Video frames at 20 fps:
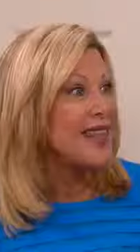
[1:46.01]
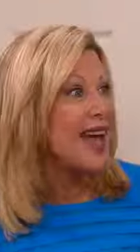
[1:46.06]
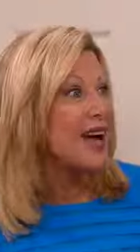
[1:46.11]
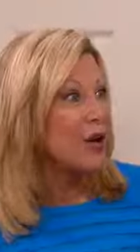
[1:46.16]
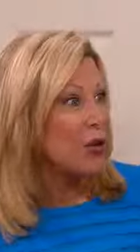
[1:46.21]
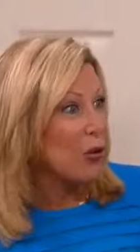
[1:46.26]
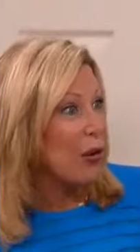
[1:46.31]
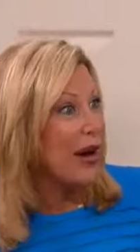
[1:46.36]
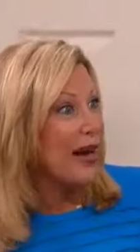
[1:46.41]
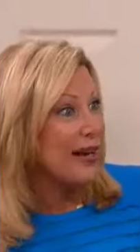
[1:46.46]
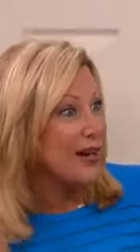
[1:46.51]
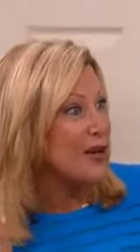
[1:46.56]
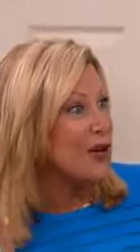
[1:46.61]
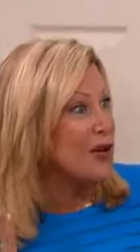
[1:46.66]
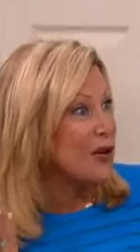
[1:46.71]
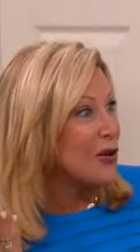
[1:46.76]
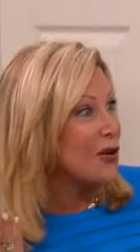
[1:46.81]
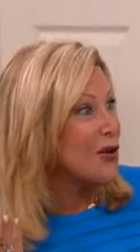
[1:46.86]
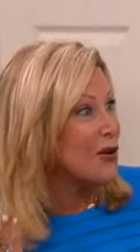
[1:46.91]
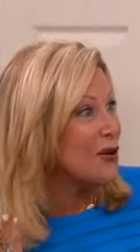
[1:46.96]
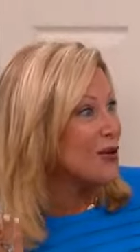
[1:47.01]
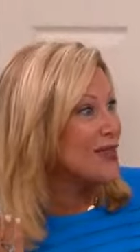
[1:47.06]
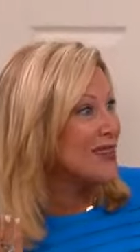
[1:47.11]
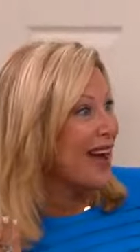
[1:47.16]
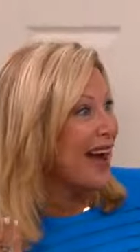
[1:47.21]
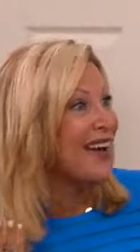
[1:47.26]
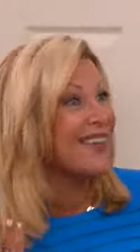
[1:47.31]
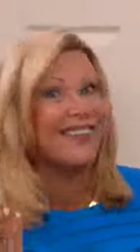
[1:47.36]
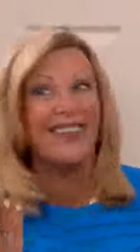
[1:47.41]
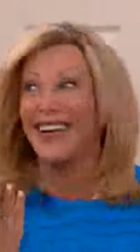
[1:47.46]
Isn't that great? That's news? That's
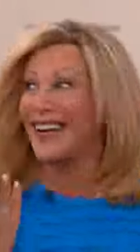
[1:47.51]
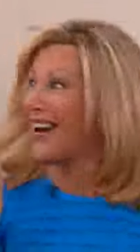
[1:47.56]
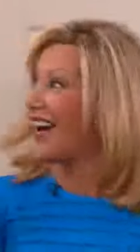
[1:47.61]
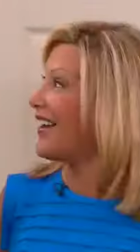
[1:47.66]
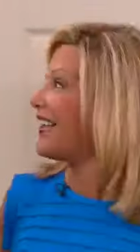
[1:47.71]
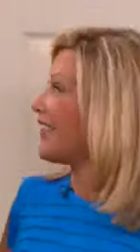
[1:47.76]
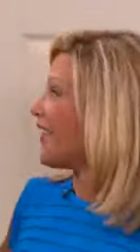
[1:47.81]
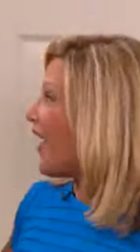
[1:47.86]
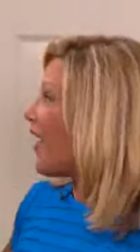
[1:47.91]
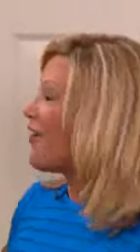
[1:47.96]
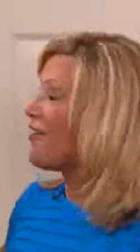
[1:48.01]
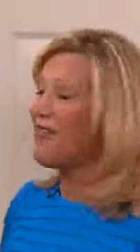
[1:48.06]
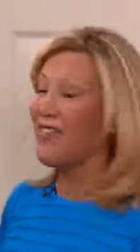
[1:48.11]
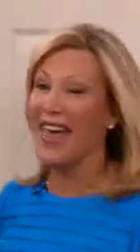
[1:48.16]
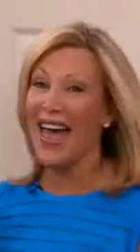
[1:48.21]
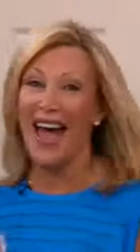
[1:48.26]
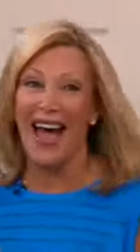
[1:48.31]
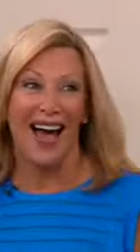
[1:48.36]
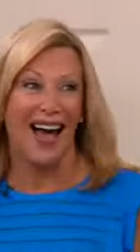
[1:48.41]
I mean, I love that.